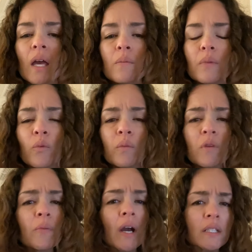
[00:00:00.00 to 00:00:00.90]
But when
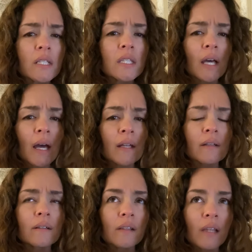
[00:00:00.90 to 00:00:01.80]
we practice that
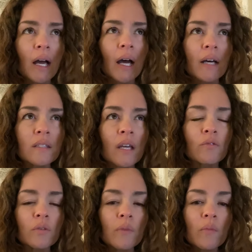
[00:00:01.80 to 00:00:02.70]
in class, I
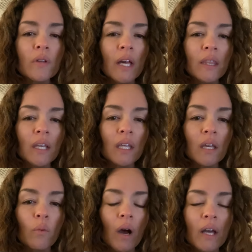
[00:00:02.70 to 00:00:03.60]
remember that the
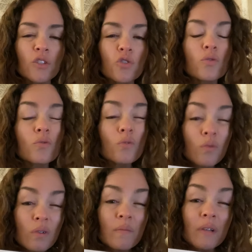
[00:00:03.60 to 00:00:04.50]
EY is
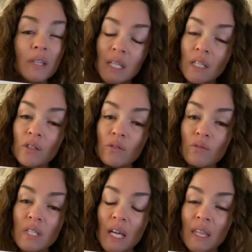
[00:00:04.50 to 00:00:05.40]
normally
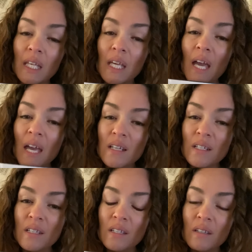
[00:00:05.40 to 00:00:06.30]
used at the
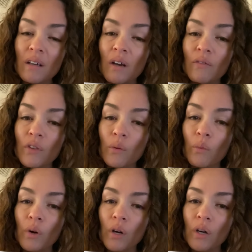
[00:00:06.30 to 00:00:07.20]
end of the
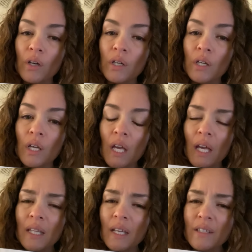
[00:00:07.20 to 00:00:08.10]
word.
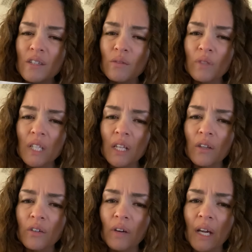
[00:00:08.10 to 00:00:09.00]
And that doesn't really
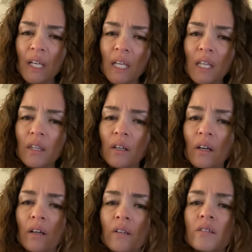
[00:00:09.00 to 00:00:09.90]
look right
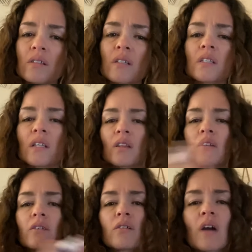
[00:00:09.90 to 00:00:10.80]
either. Does it
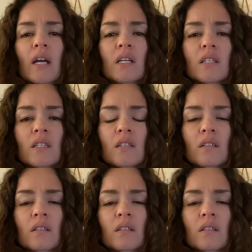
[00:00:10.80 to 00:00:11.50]
look right?